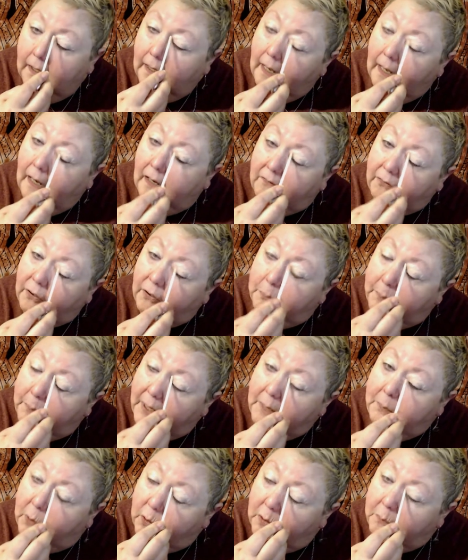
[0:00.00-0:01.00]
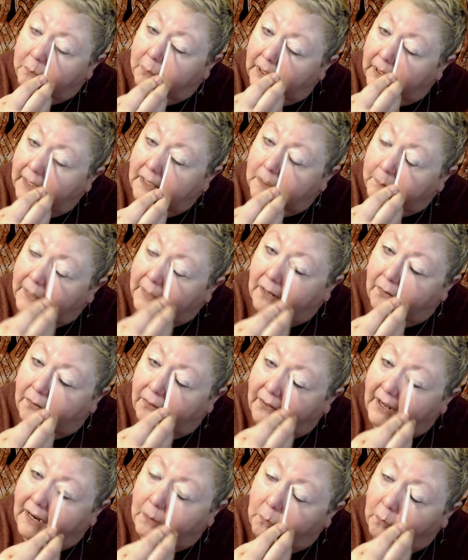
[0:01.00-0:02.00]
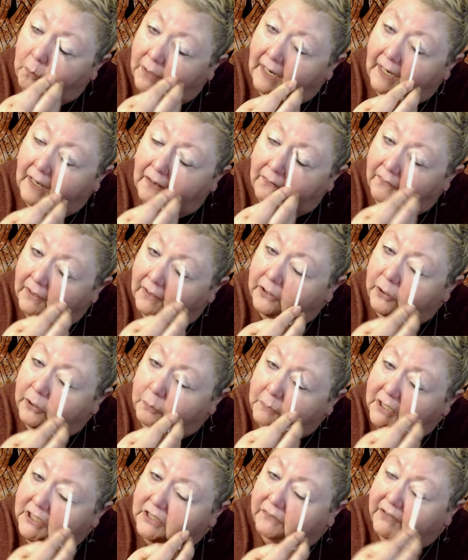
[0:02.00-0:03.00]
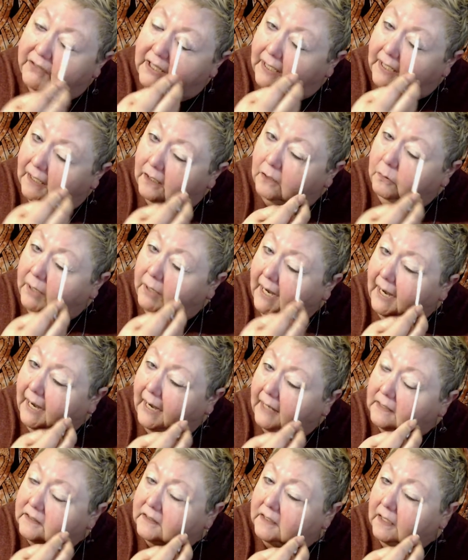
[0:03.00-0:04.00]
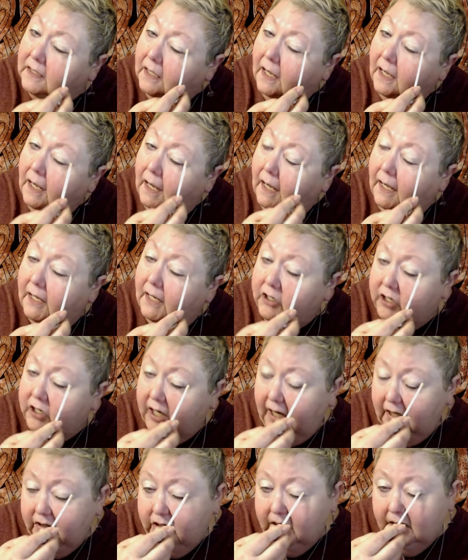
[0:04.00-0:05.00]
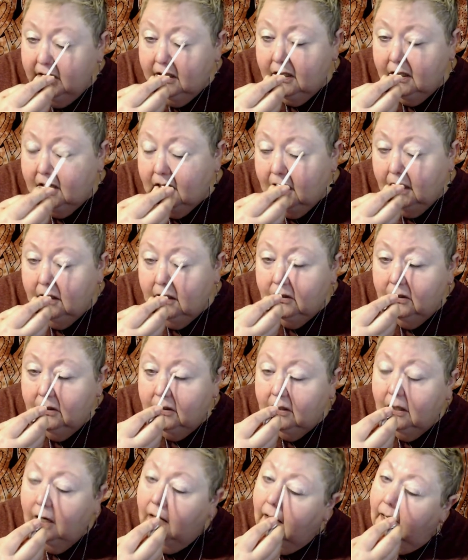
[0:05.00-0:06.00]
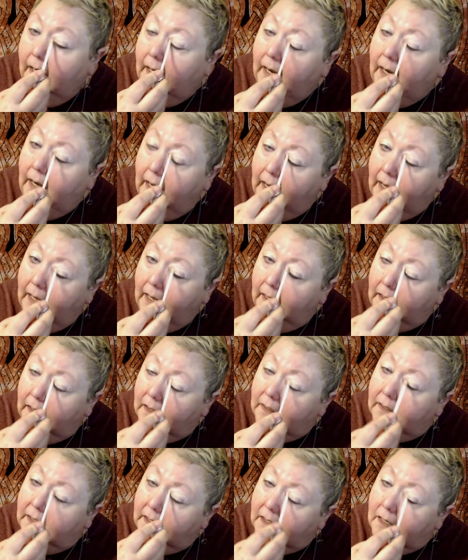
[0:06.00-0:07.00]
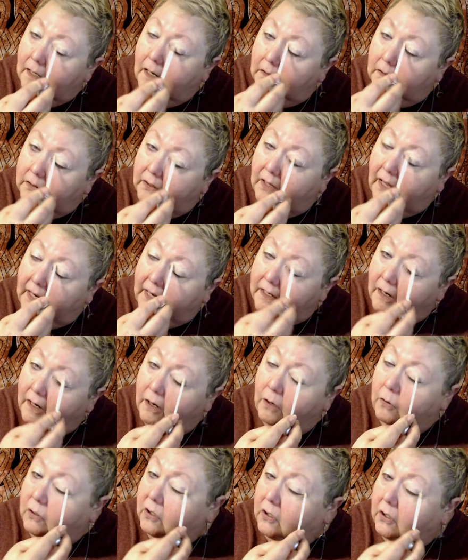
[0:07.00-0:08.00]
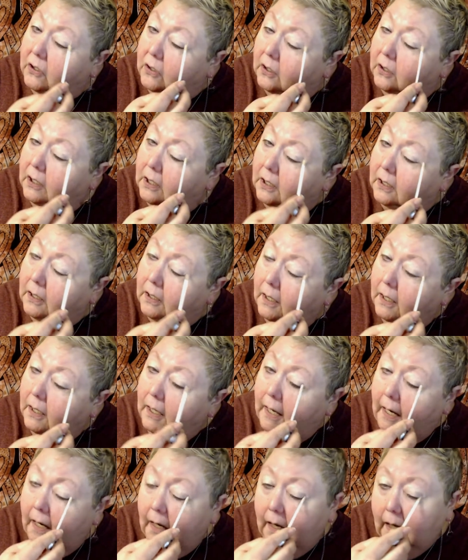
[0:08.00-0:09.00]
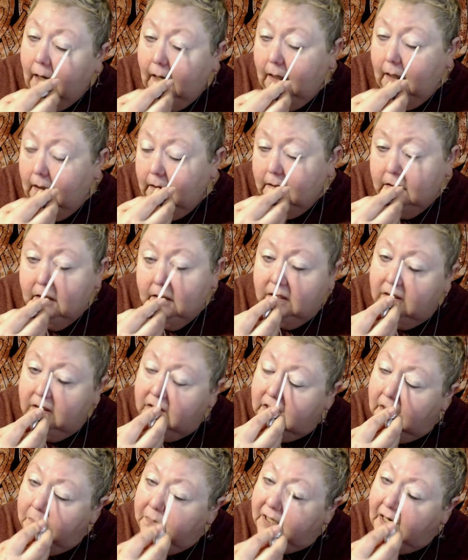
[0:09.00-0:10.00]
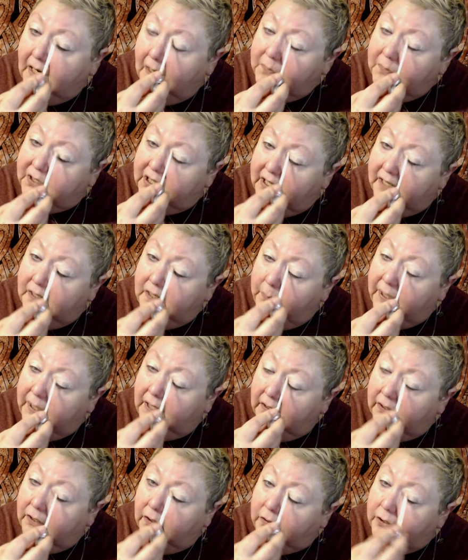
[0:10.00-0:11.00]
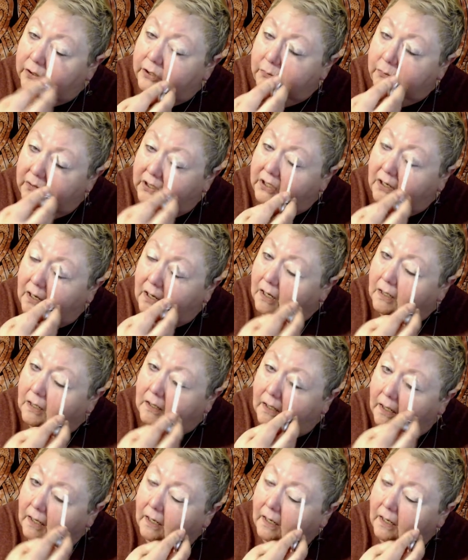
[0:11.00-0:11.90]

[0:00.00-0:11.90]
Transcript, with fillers: I've heard people complain about that one having too much of a yellow cast and changing the color, and the light ochre is sometimes said to be a little too dark.